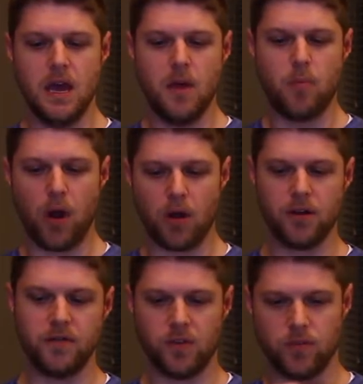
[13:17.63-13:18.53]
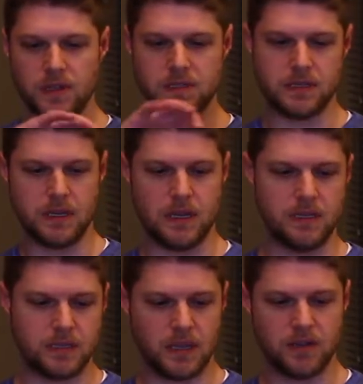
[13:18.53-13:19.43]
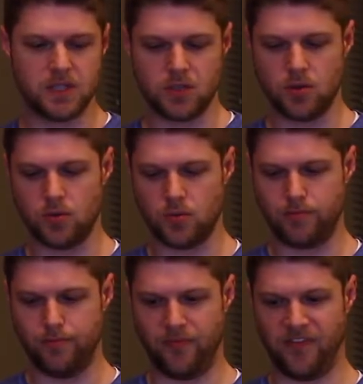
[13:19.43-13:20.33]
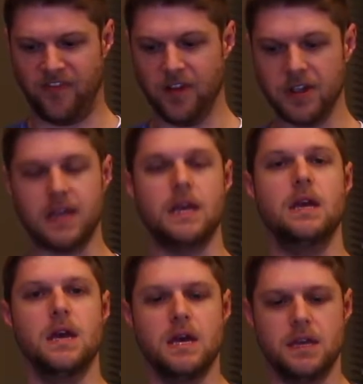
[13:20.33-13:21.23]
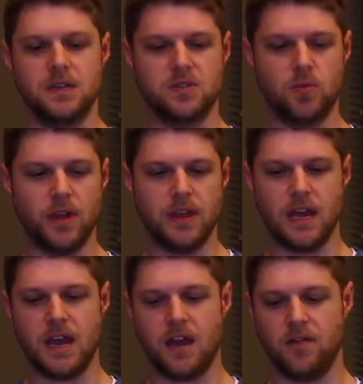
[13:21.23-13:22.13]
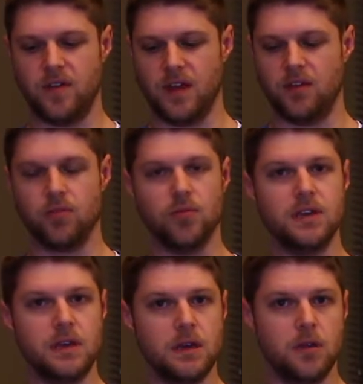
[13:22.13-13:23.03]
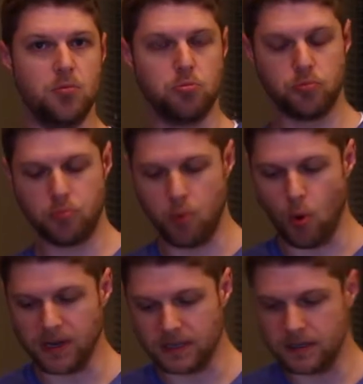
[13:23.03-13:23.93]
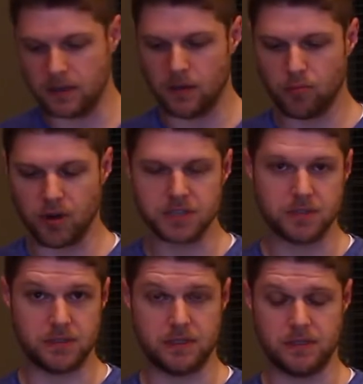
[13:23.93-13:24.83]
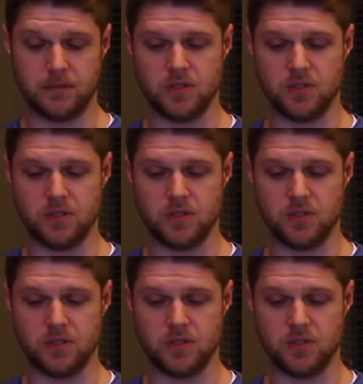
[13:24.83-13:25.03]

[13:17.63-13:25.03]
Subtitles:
Part of the reason it's kind of so funky is the way they have a 3-point pressure system.